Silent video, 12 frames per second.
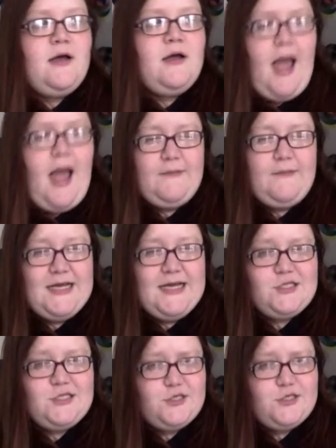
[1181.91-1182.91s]
I
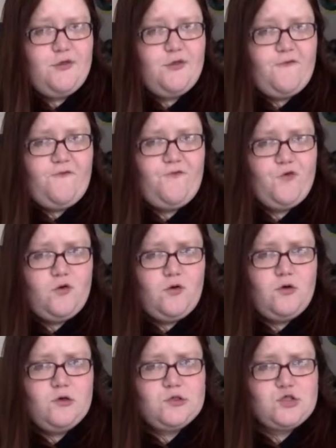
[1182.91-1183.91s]
plan to do the
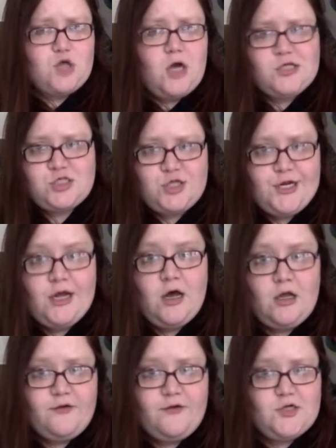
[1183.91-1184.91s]
full drawstring
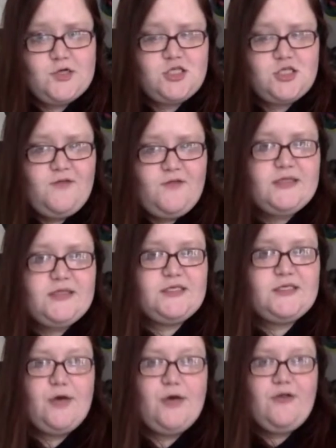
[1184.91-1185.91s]
collar version of this,
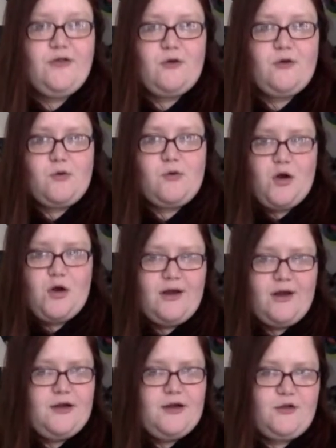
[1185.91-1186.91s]
so that'll require
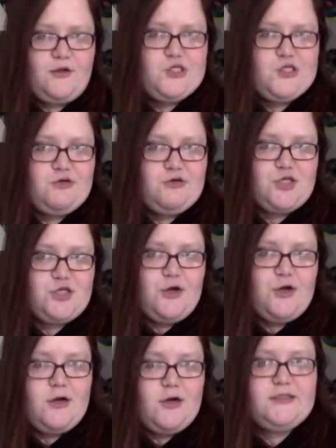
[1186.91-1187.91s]
about another 200
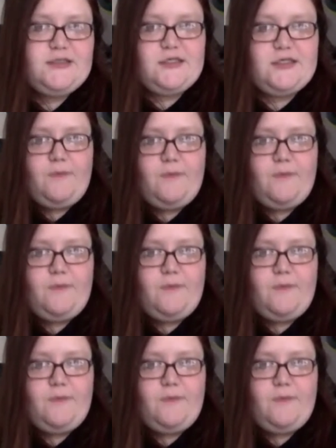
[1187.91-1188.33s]
yards.